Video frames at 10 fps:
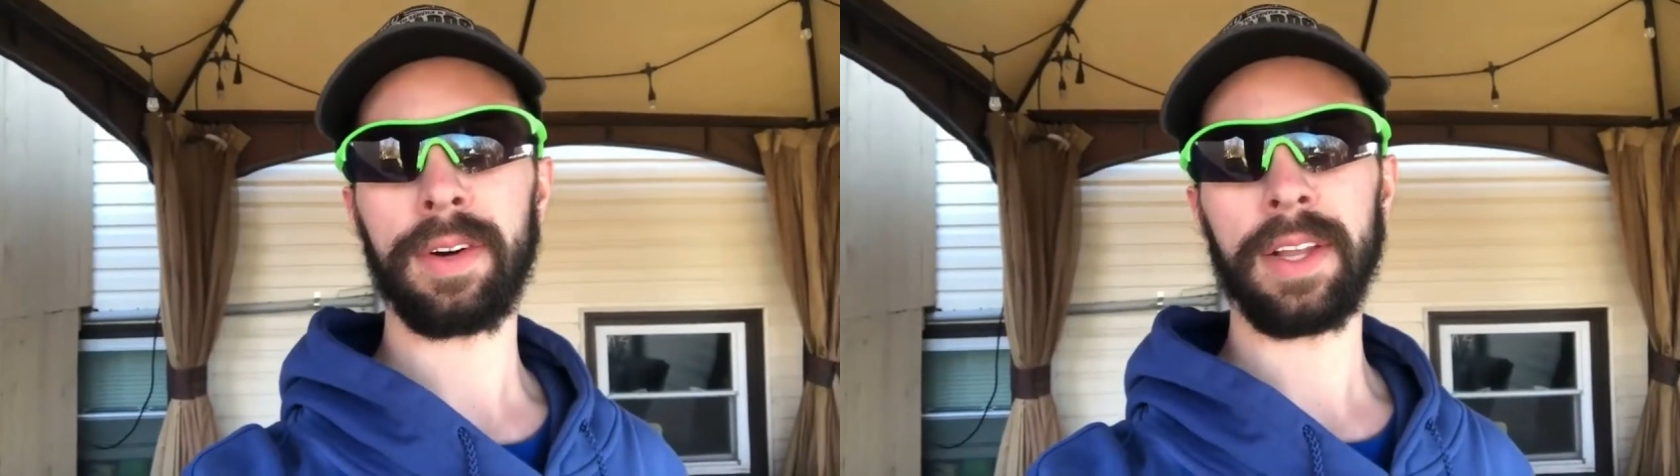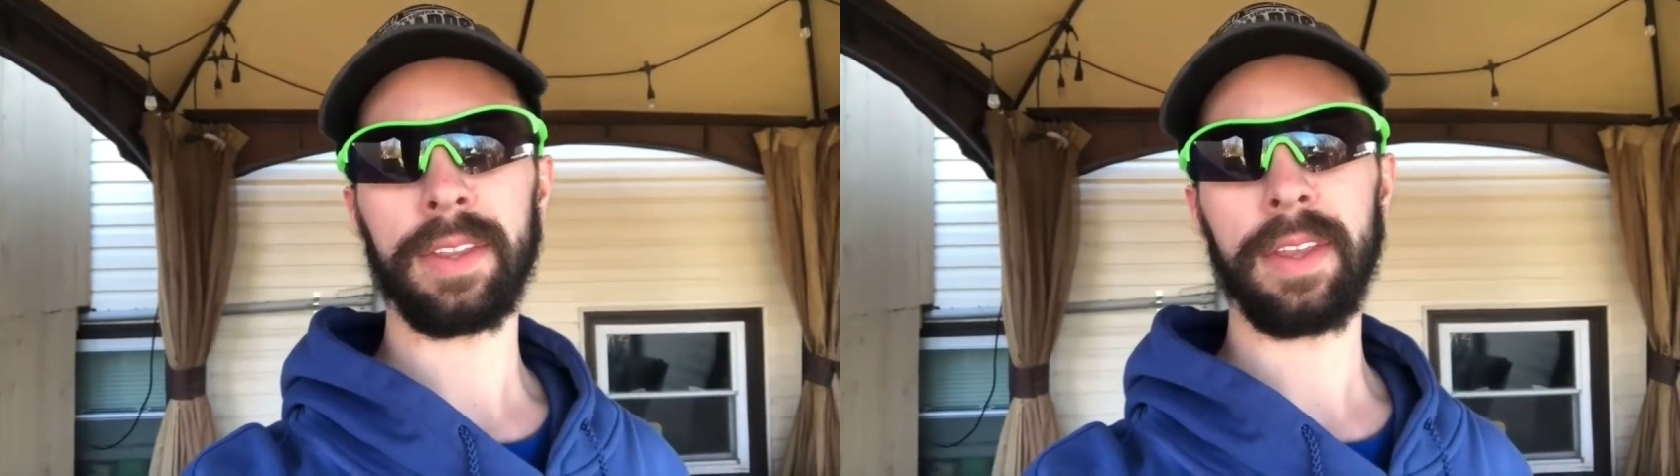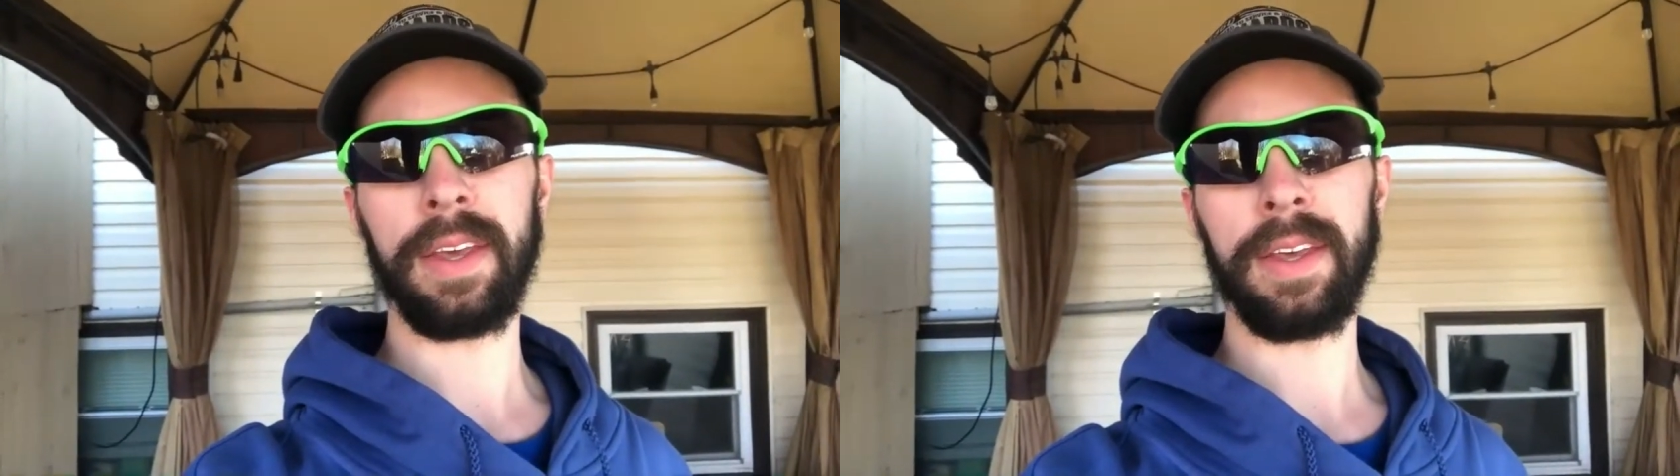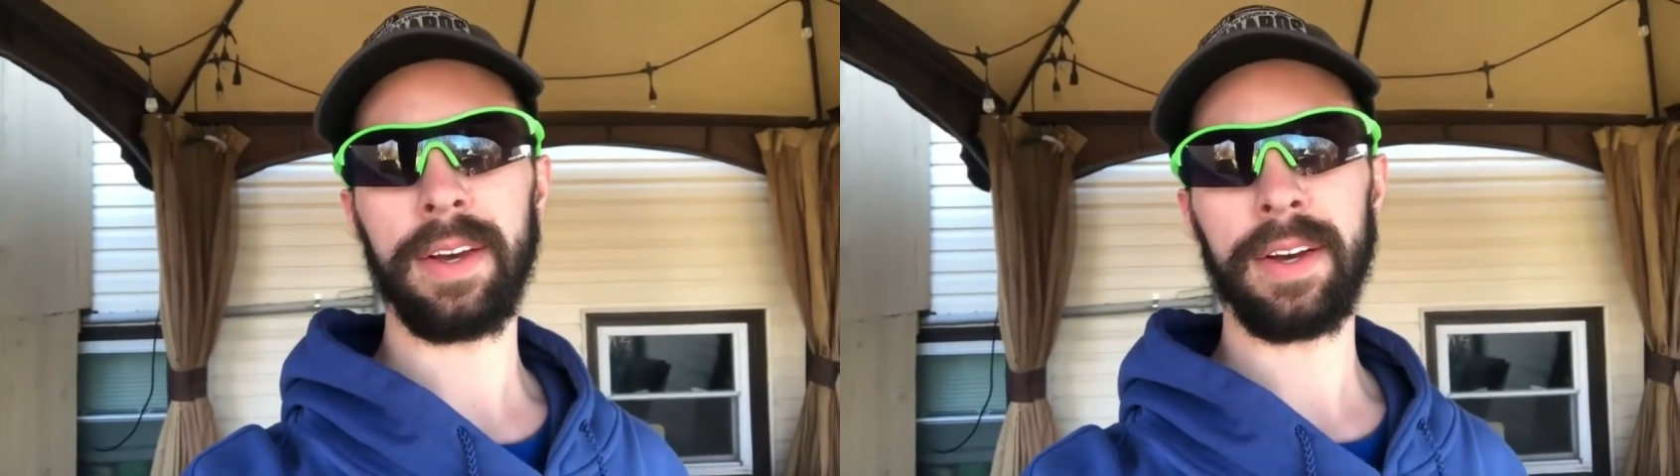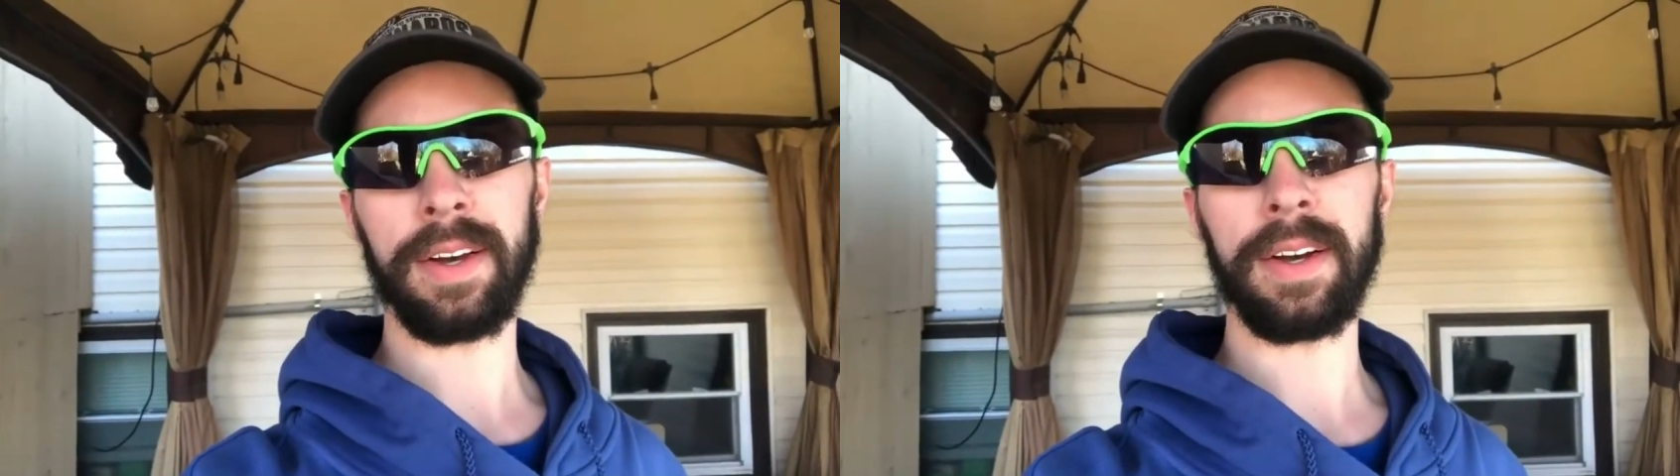got
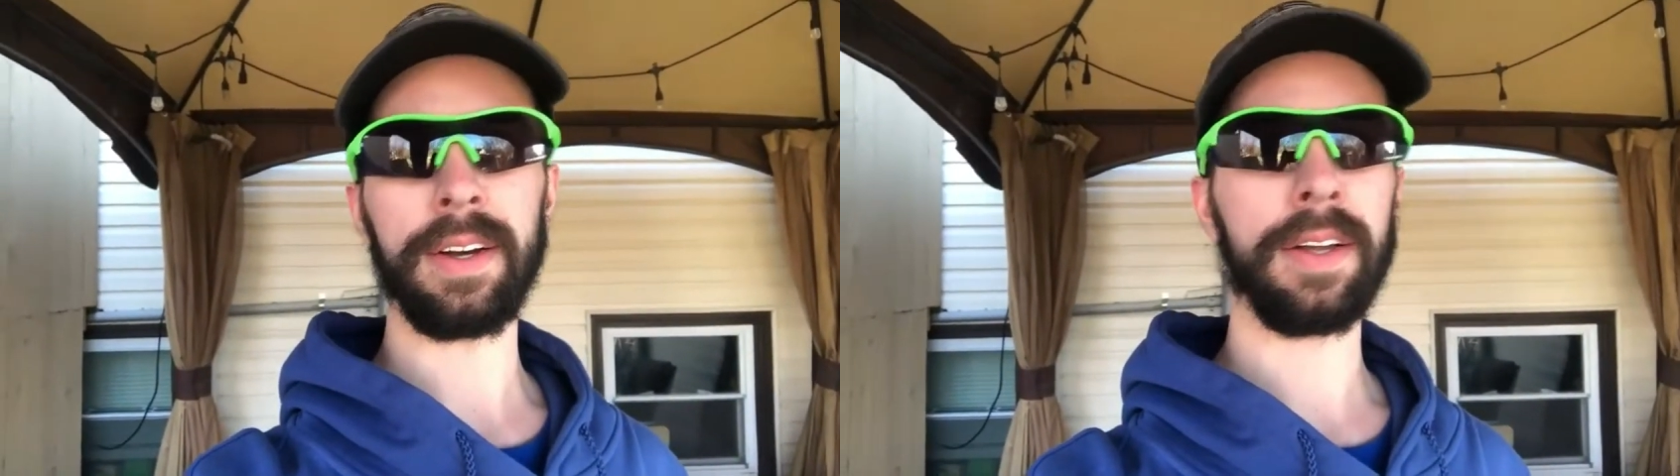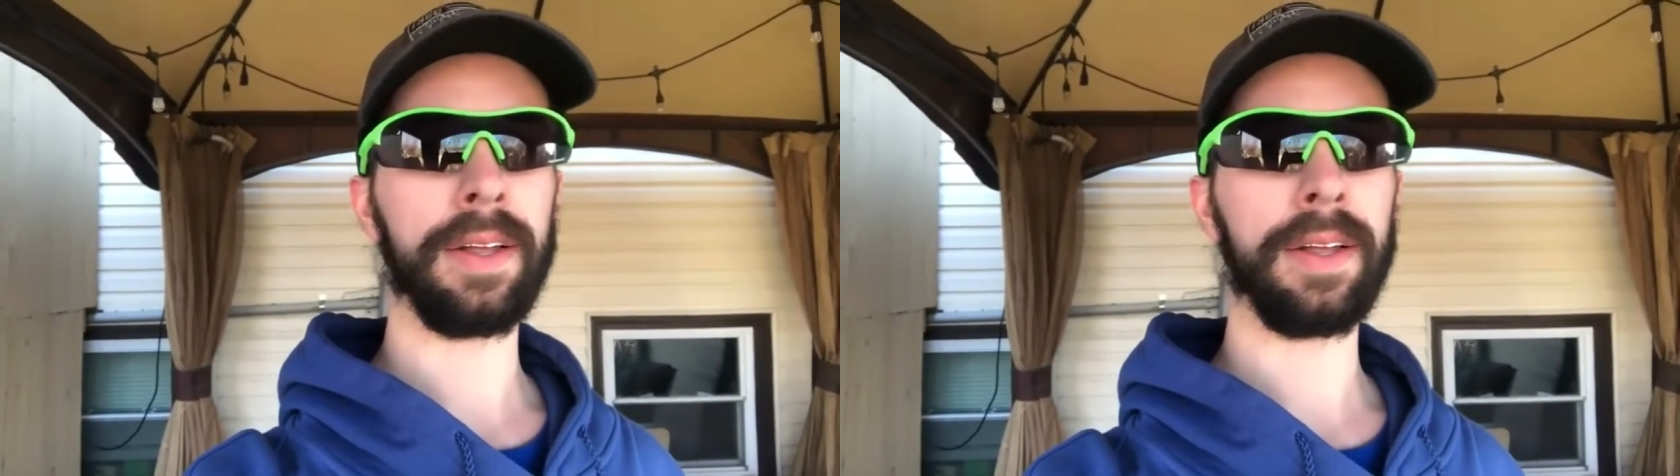the